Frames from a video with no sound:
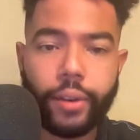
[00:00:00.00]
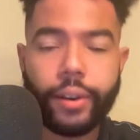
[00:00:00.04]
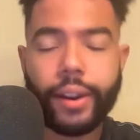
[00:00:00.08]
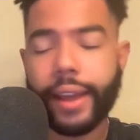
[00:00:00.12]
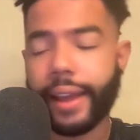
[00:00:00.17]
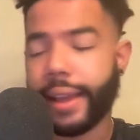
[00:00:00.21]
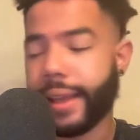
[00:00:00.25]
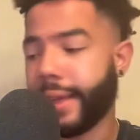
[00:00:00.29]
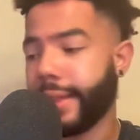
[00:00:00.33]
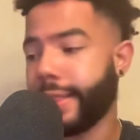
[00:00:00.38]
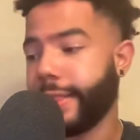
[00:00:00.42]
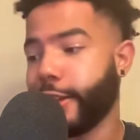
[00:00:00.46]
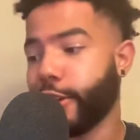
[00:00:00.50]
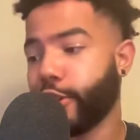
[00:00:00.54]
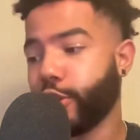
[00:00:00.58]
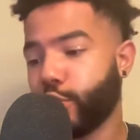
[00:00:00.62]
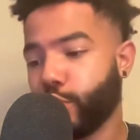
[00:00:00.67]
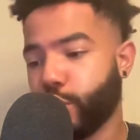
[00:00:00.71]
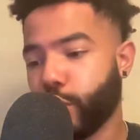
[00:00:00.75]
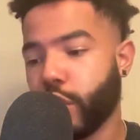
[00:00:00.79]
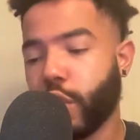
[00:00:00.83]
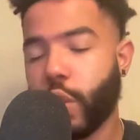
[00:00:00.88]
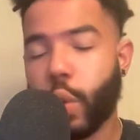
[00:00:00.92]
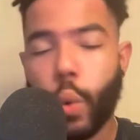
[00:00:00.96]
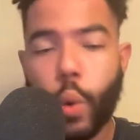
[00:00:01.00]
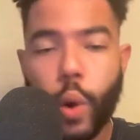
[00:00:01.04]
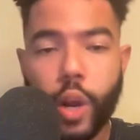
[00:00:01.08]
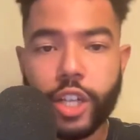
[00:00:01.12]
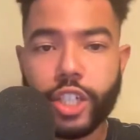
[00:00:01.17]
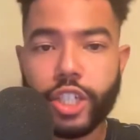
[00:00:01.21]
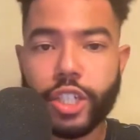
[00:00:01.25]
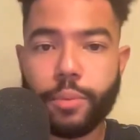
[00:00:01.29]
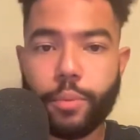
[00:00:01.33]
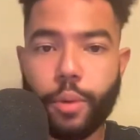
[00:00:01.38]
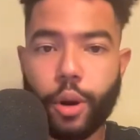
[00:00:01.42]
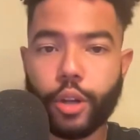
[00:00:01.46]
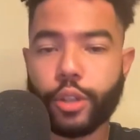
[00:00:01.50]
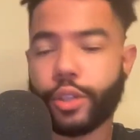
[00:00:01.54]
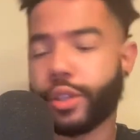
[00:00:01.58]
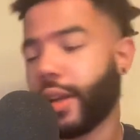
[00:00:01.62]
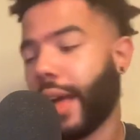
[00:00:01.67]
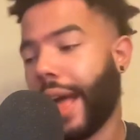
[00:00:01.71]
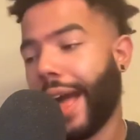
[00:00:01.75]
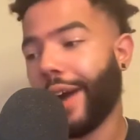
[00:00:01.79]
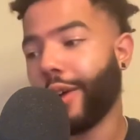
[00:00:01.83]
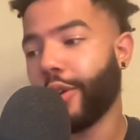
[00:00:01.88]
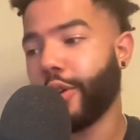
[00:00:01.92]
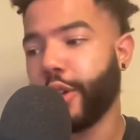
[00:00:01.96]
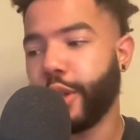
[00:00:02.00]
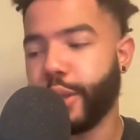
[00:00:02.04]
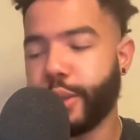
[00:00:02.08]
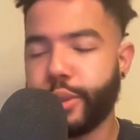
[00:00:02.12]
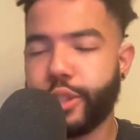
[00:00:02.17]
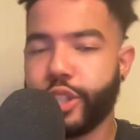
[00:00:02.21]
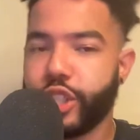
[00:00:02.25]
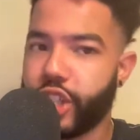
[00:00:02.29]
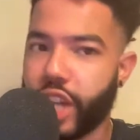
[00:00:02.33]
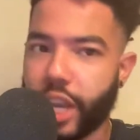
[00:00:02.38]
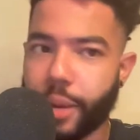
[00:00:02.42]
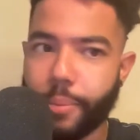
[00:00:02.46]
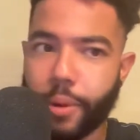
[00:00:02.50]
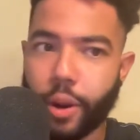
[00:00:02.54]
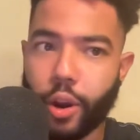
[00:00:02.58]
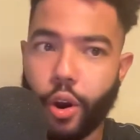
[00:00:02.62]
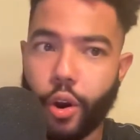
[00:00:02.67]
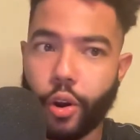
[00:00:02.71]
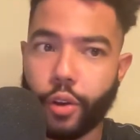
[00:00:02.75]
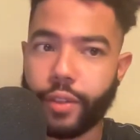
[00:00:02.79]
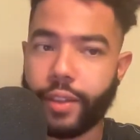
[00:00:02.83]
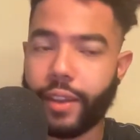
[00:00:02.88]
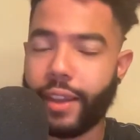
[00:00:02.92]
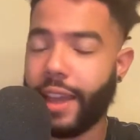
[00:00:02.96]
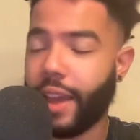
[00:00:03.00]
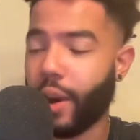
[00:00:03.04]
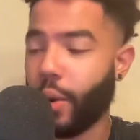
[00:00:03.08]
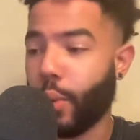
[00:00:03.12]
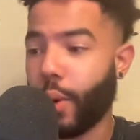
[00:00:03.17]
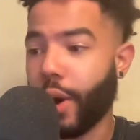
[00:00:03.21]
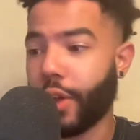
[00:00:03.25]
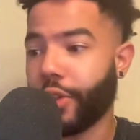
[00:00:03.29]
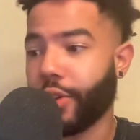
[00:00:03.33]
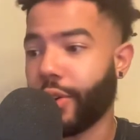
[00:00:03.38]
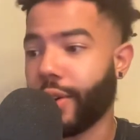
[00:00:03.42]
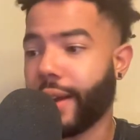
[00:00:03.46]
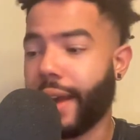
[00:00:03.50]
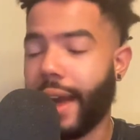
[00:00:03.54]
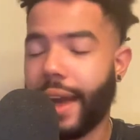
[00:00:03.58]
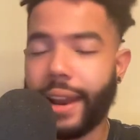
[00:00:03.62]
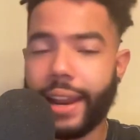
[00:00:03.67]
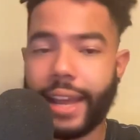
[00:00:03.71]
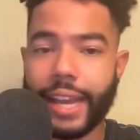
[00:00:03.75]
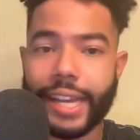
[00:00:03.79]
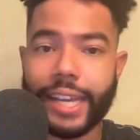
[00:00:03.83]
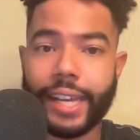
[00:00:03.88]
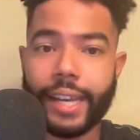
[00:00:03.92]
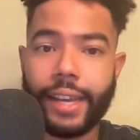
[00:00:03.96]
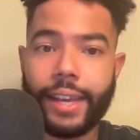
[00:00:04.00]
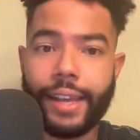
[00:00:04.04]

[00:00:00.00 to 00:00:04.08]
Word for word: Like, there's real question marks to how you use Jake McCarthy and whether a guy like